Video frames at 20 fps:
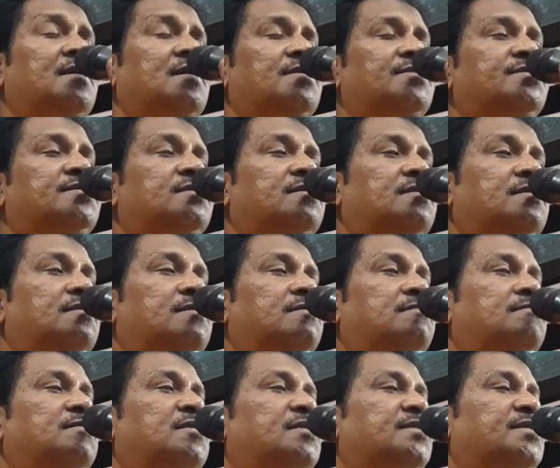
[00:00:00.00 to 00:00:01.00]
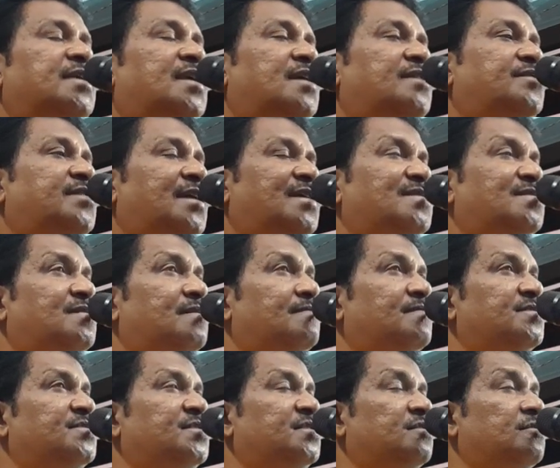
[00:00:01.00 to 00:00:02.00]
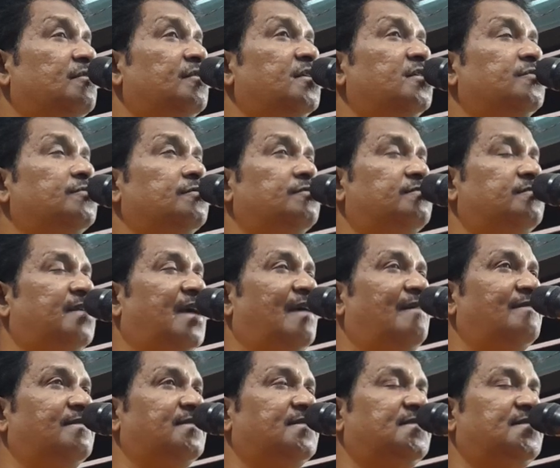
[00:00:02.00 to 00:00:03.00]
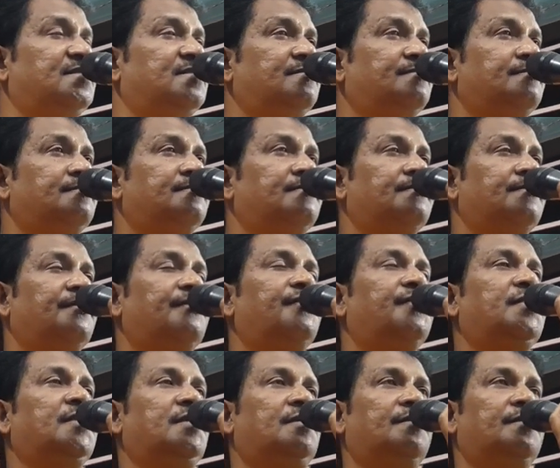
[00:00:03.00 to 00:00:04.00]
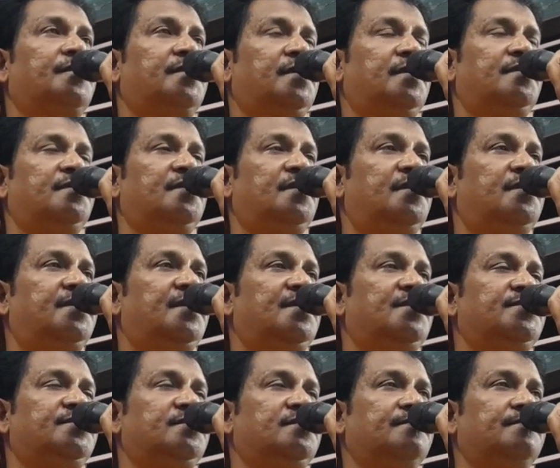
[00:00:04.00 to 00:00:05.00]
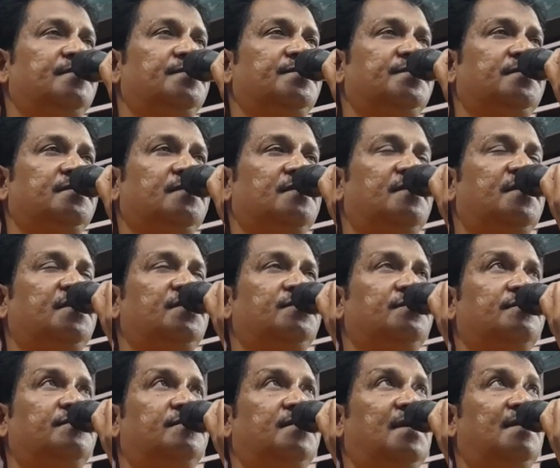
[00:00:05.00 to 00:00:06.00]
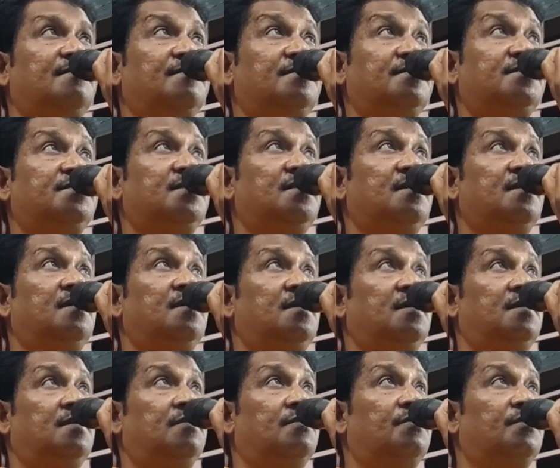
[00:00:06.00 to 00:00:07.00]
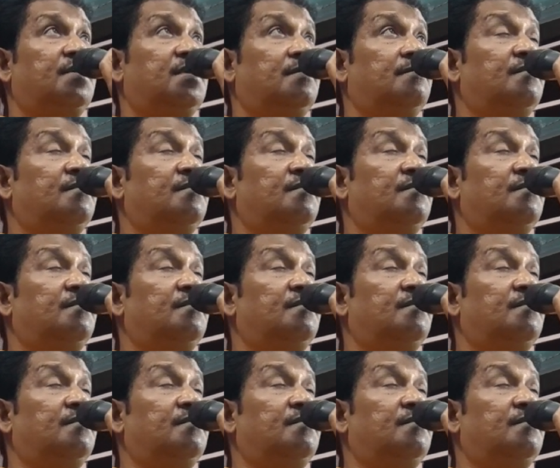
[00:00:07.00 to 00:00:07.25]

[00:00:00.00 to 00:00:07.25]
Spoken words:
So there are 10 servants, including 2 drivers. Okay, there are 10 servants, including 2 drivers. Okay,